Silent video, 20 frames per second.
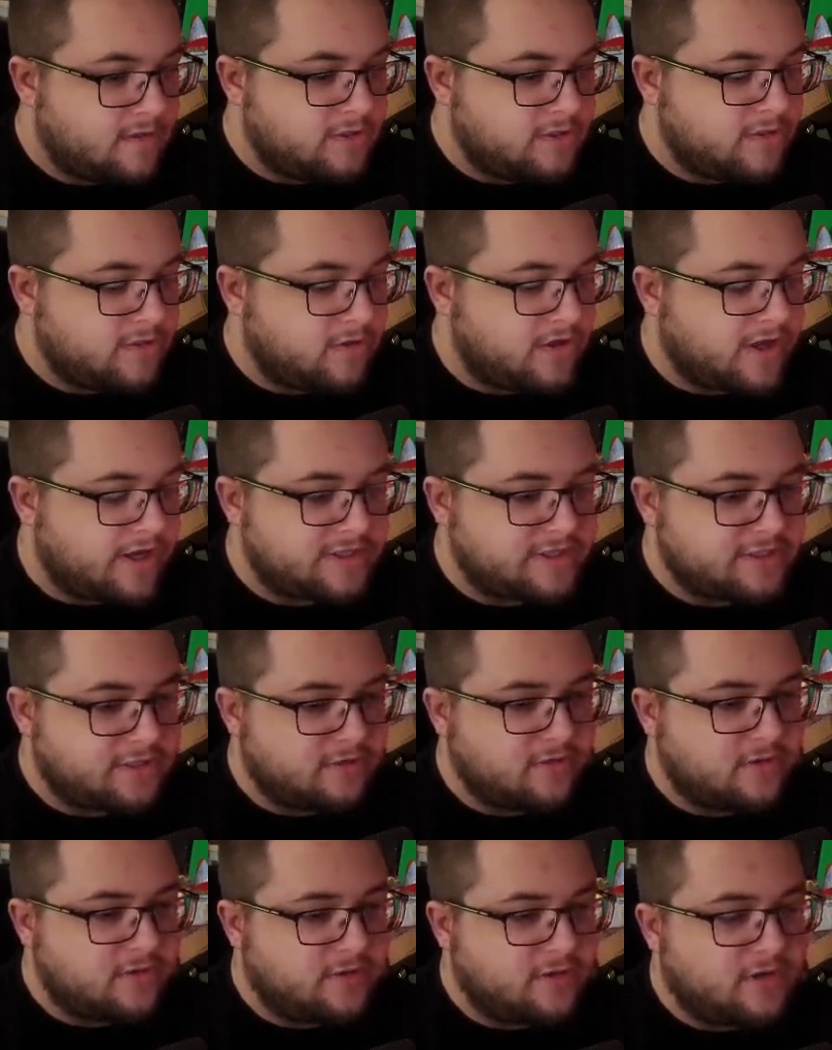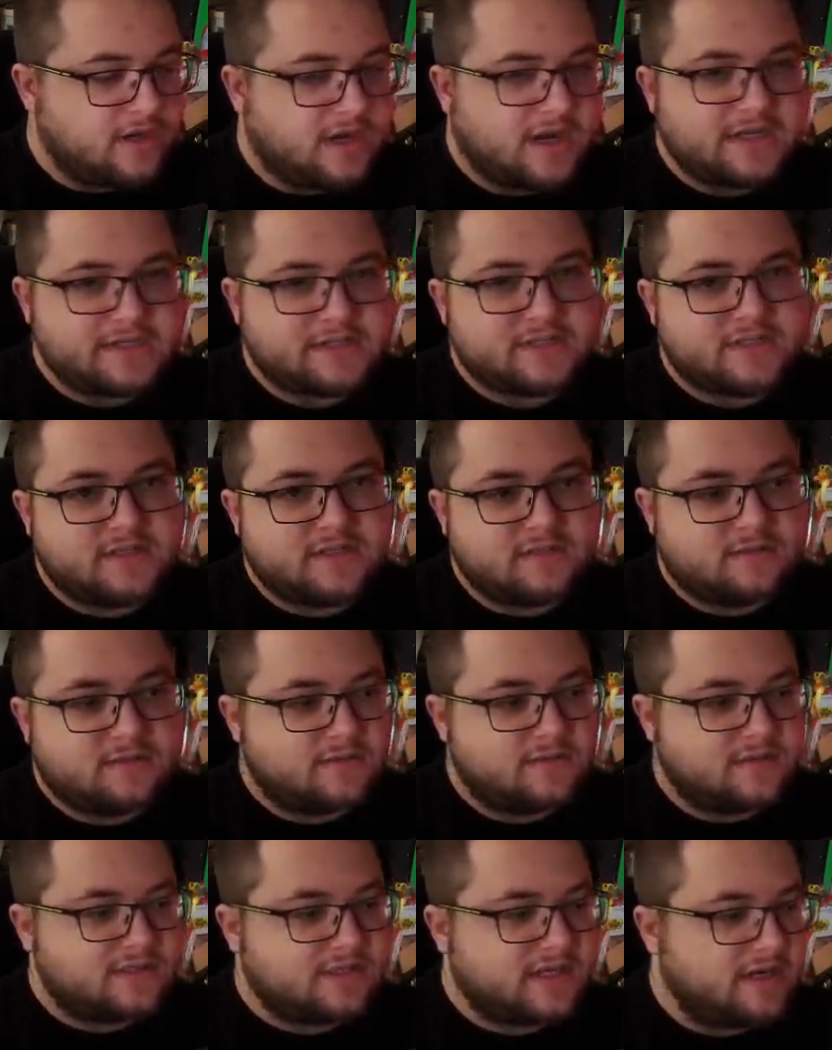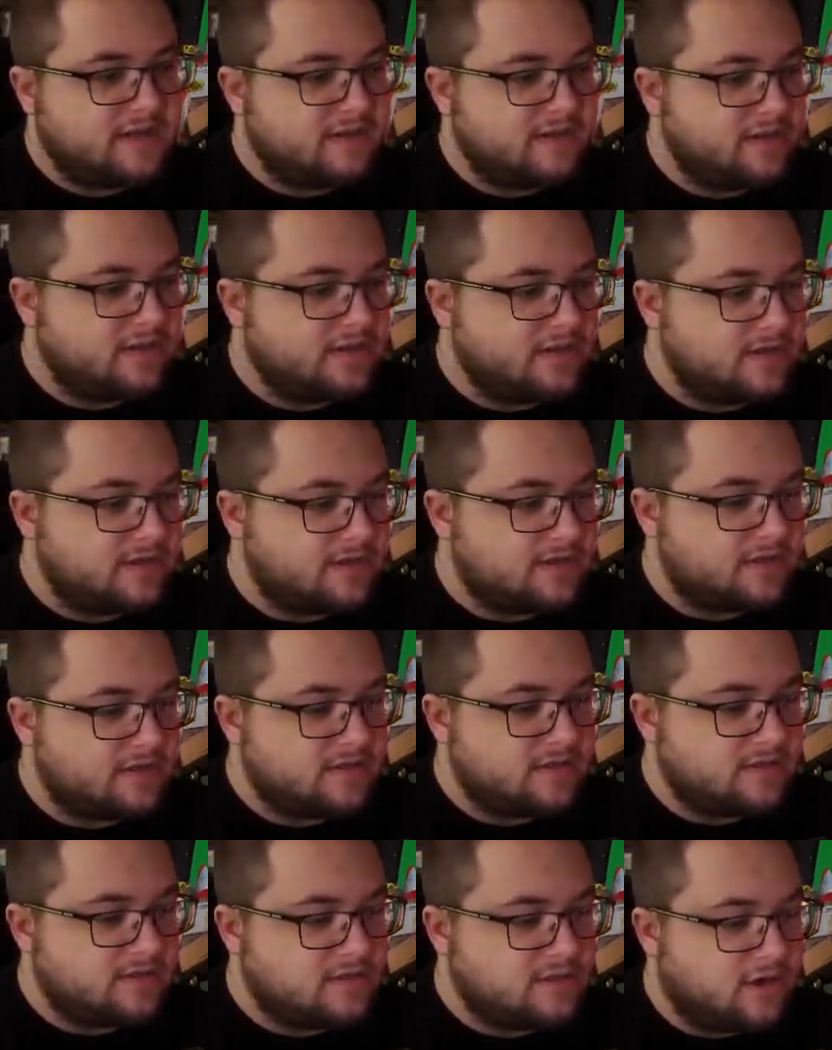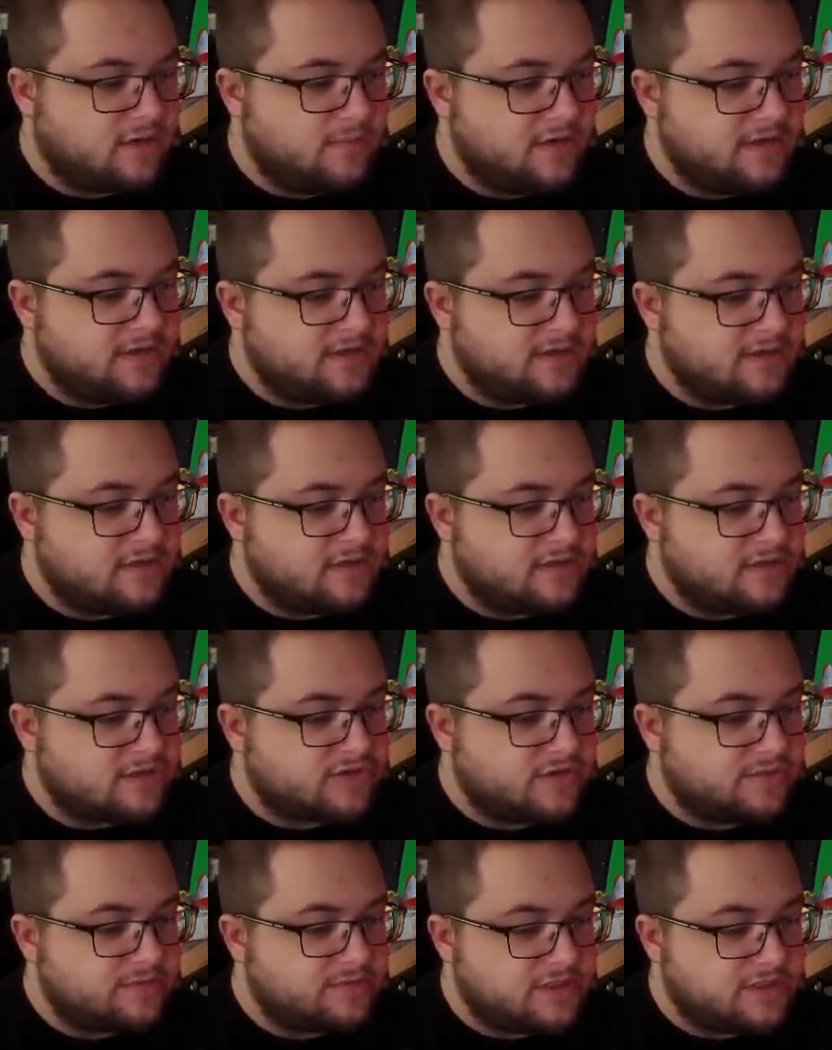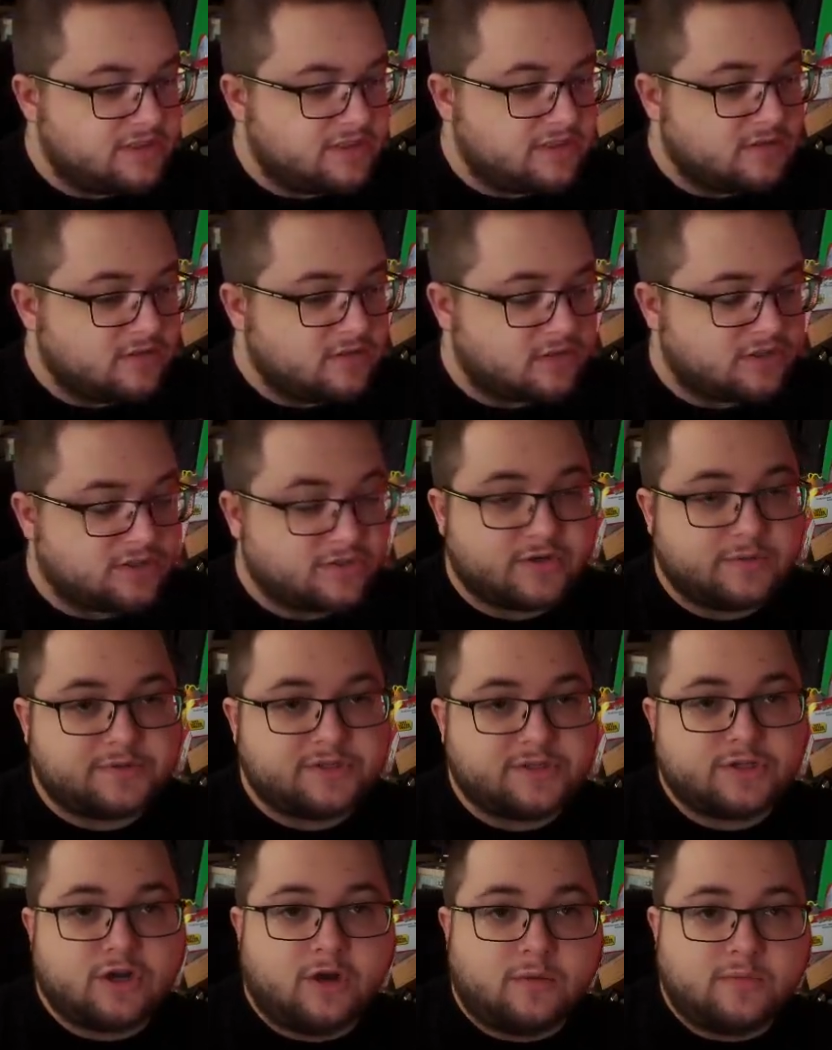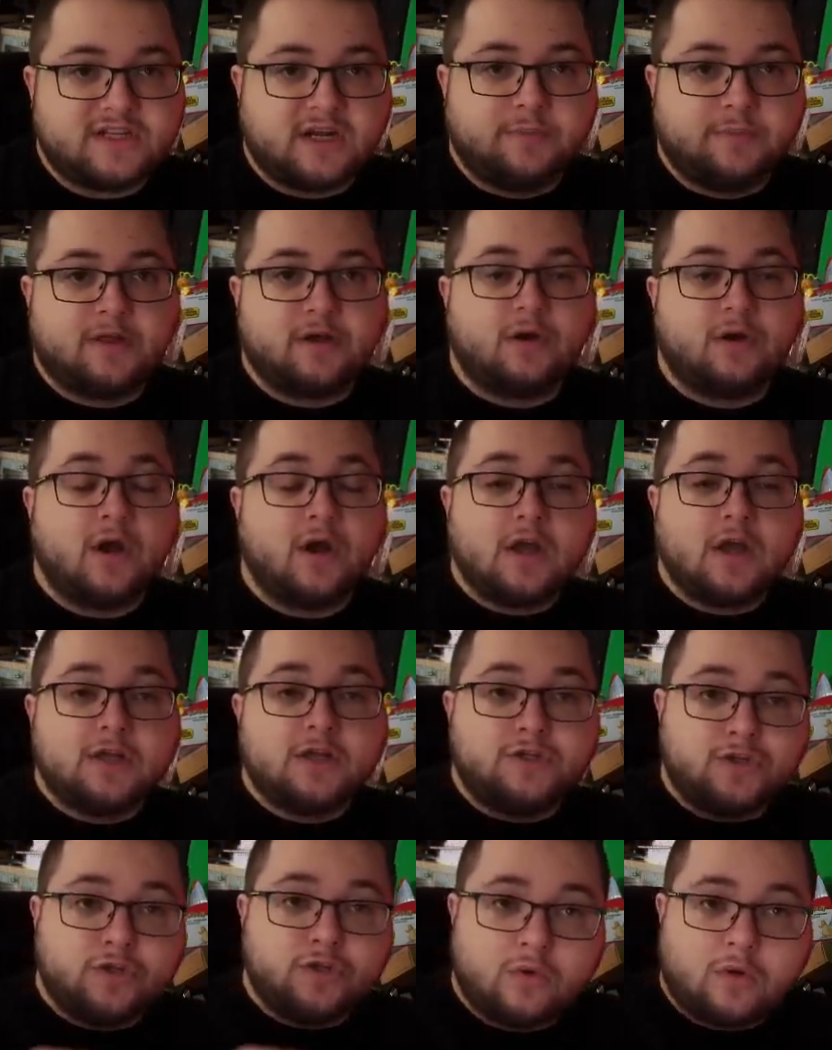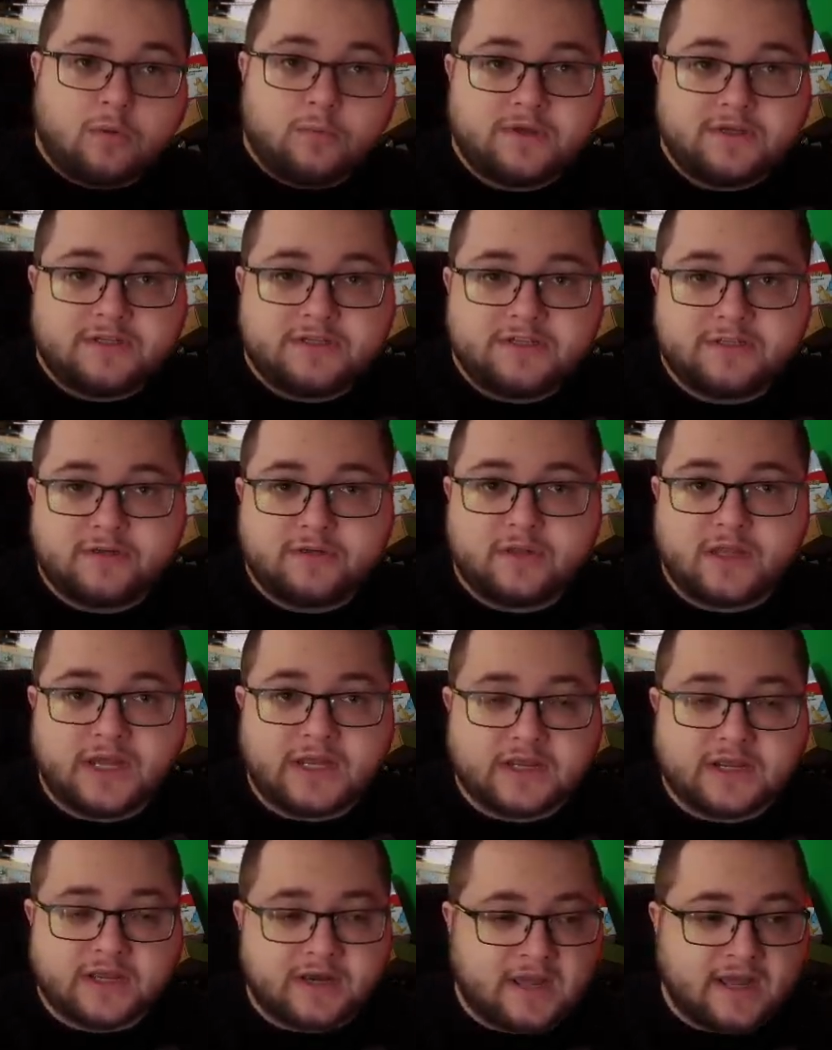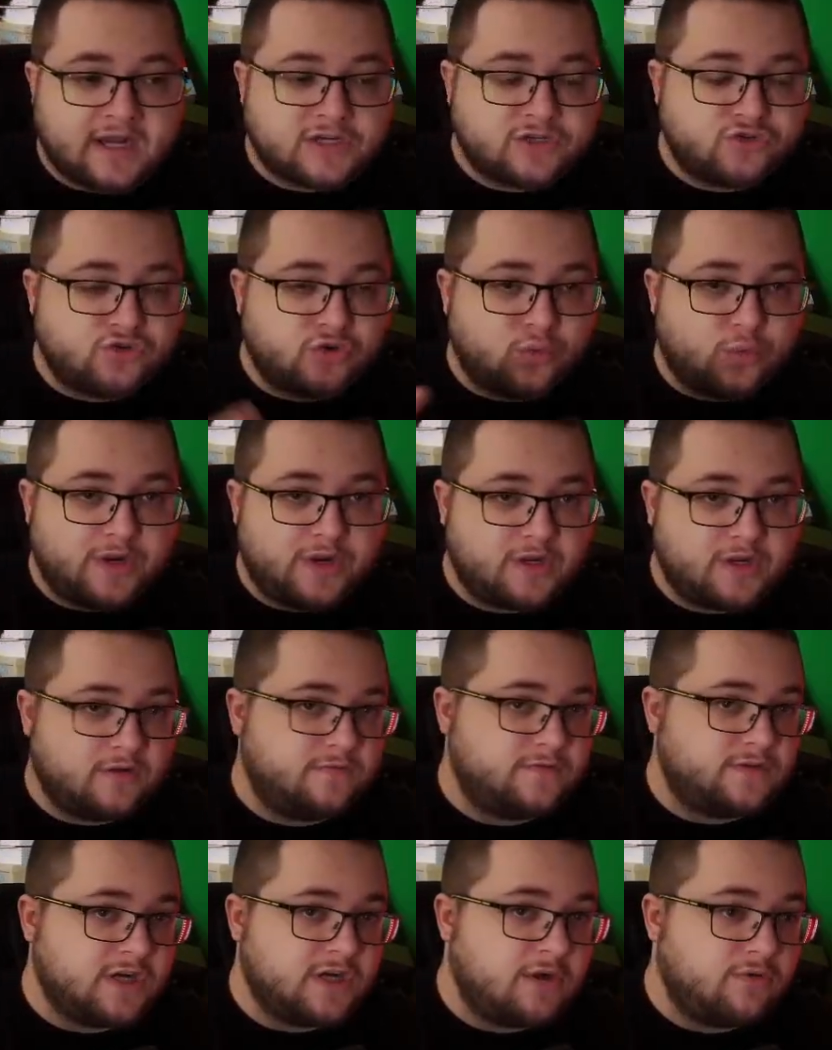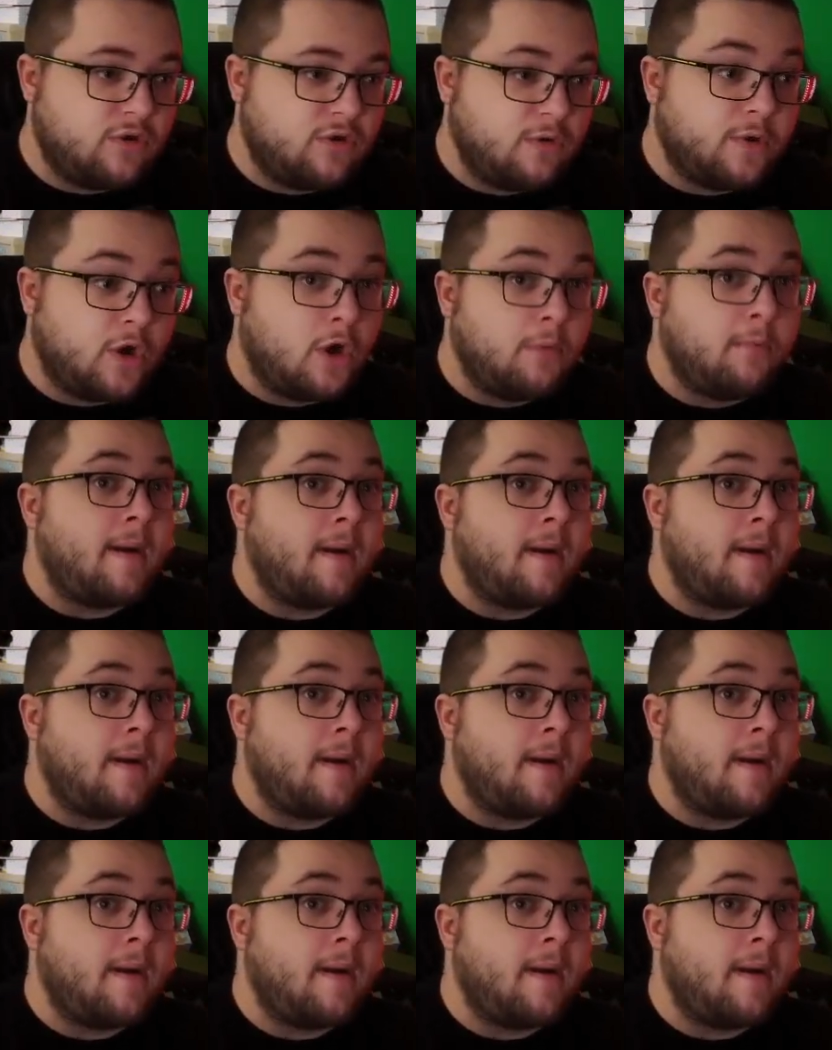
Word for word: Okay, so you guys can say in the comment, the description, not description, the comments down below, do you want me to do like an extra week of gyro but on my